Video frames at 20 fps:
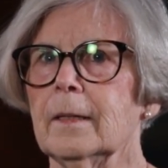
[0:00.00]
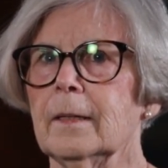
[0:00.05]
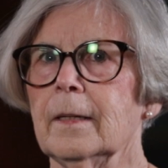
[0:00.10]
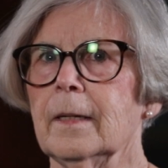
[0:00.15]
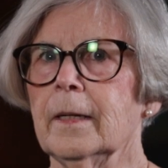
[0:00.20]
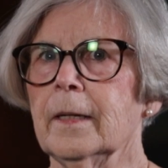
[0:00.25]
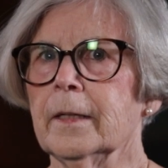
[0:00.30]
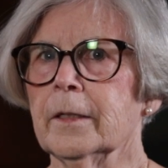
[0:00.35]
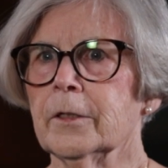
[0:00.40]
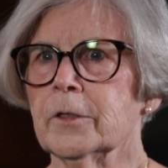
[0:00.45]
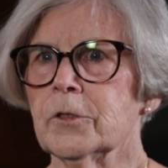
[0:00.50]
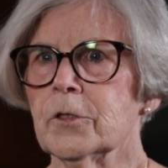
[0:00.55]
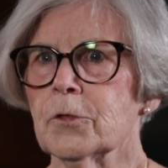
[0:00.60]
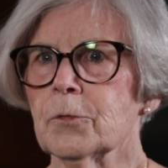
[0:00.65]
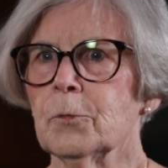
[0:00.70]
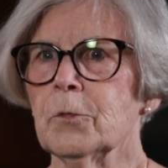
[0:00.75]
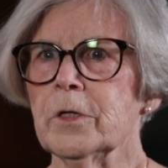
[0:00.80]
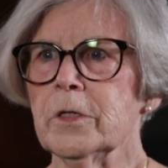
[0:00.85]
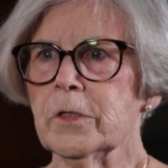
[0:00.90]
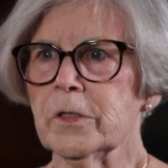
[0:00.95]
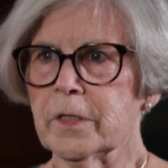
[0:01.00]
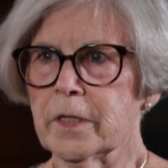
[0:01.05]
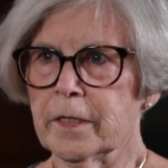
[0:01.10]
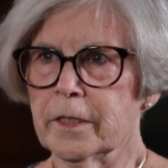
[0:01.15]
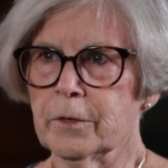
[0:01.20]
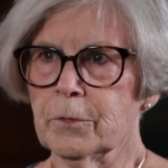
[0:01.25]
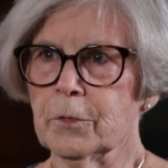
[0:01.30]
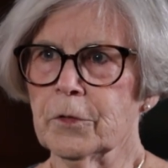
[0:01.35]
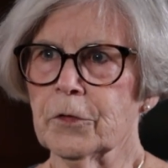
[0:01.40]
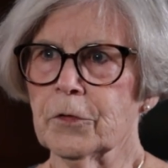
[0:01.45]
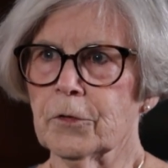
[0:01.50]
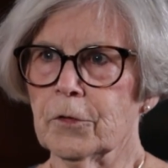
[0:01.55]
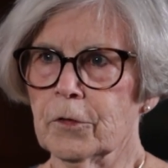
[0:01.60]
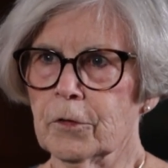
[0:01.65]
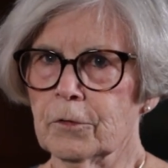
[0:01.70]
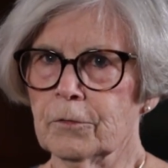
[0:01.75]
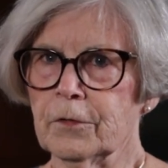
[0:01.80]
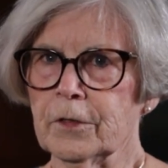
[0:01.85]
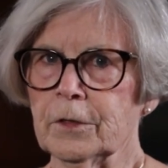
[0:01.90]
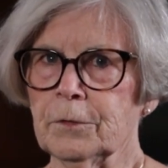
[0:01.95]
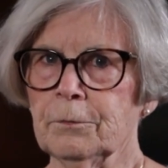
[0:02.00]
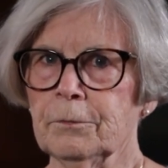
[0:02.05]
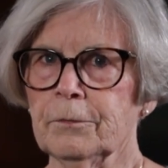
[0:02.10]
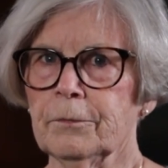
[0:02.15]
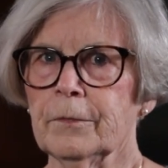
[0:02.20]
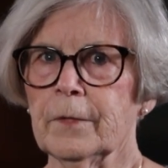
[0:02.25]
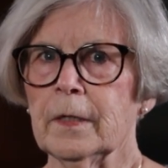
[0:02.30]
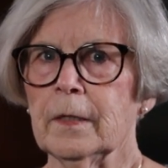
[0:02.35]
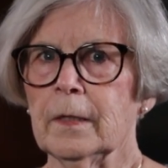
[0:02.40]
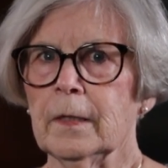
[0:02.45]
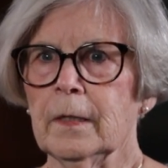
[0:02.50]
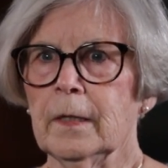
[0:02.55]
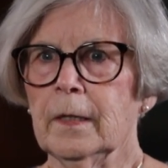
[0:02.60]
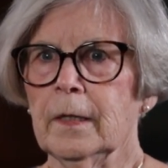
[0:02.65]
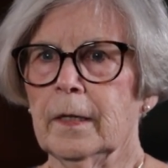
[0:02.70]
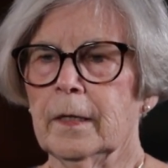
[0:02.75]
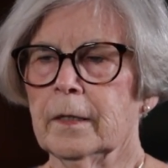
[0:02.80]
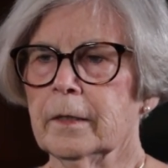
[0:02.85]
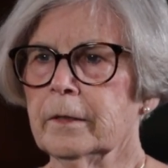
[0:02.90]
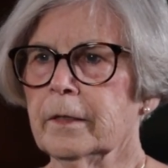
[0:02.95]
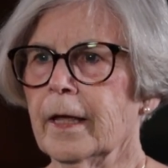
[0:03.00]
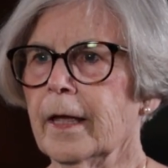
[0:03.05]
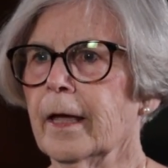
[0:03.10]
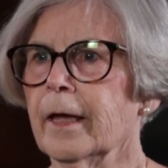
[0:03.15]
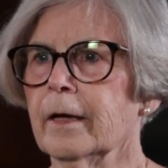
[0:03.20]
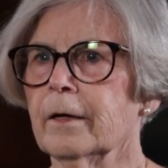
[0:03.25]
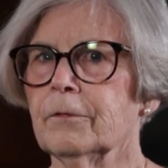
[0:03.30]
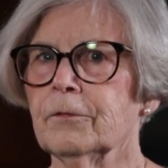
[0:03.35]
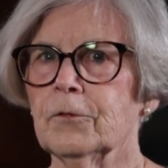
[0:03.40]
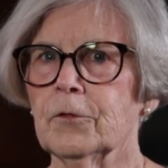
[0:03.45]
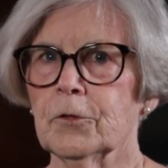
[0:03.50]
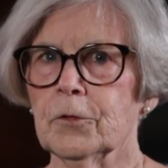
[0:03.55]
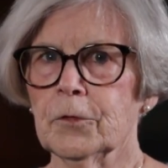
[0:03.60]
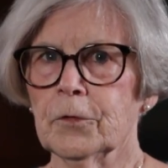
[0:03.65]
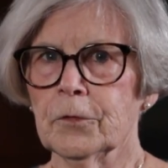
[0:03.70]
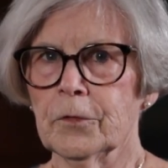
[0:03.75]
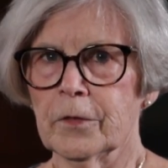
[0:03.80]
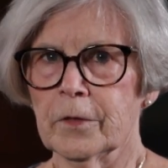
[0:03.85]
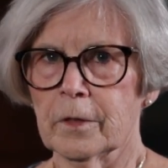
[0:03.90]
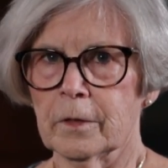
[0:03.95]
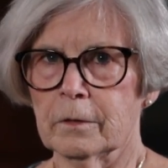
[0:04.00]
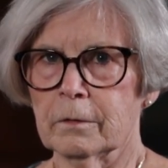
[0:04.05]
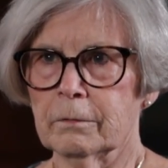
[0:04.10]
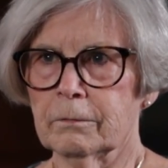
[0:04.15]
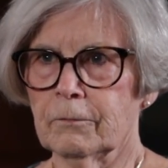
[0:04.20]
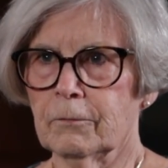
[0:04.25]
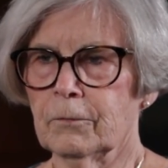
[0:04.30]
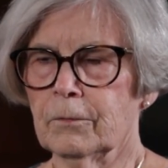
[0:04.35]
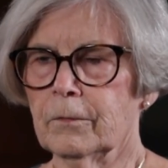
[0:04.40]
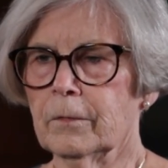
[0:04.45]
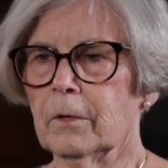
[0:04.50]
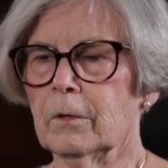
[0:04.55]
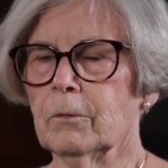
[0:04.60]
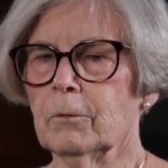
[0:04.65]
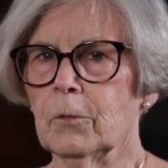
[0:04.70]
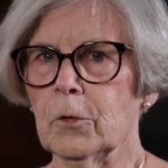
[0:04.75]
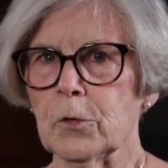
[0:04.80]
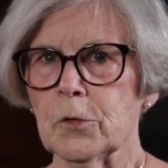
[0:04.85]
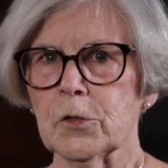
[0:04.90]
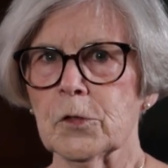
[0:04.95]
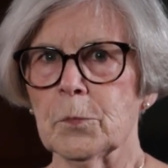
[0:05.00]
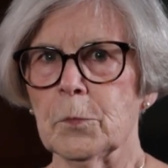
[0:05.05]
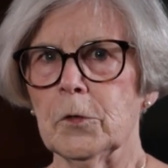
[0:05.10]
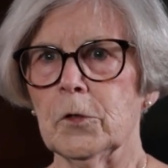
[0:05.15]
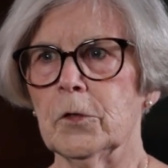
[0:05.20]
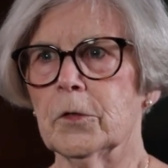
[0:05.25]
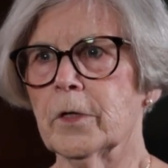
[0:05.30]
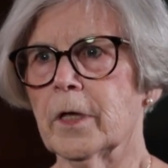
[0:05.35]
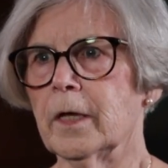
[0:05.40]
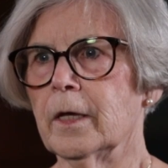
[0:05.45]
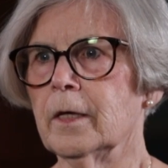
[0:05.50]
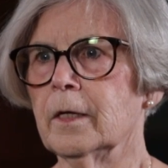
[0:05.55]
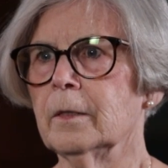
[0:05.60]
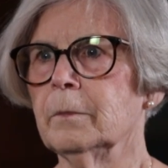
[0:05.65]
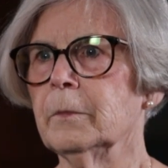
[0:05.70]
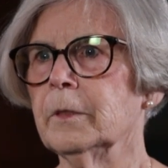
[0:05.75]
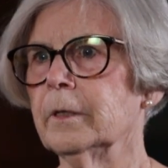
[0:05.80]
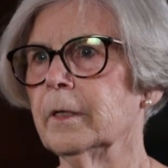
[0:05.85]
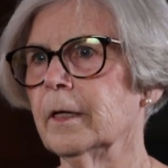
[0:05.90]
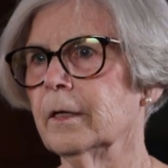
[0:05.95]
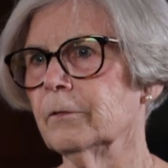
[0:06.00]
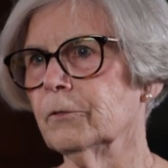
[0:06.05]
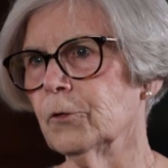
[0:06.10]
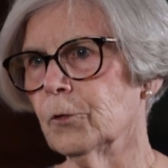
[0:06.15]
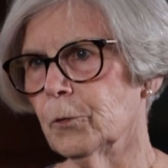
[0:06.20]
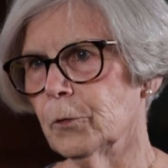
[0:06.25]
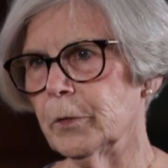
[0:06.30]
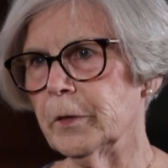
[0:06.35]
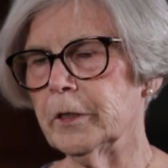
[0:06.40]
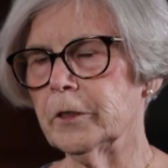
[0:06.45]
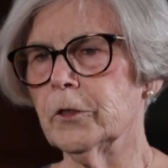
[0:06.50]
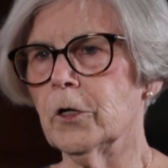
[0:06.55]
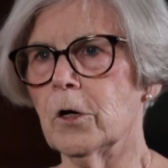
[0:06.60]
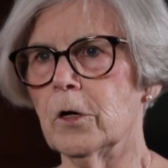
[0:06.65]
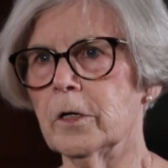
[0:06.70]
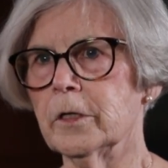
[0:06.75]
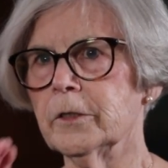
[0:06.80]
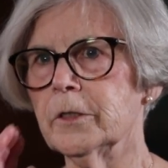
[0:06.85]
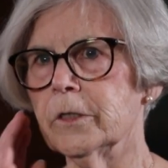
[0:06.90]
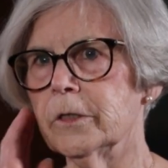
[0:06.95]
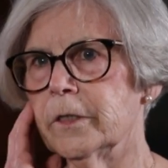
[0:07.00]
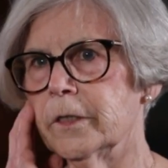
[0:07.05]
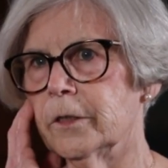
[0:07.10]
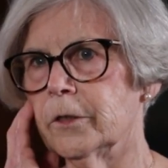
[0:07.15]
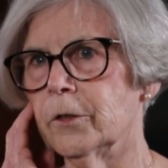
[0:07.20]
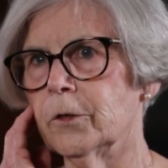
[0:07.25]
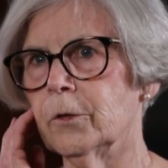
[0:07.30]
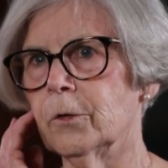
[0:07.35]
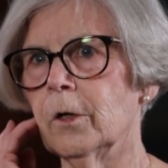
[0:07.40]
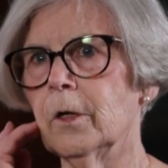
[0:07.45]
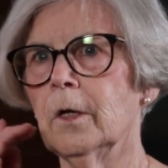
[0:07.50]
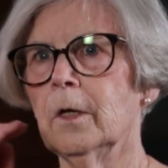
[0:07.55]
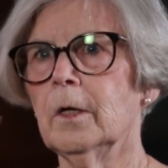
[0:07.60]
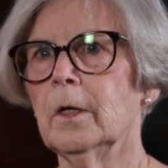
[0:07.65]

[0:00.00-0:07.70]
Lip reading: And we stayed with Earvin. And after the Rose Bowl game and after we had gone to dinner,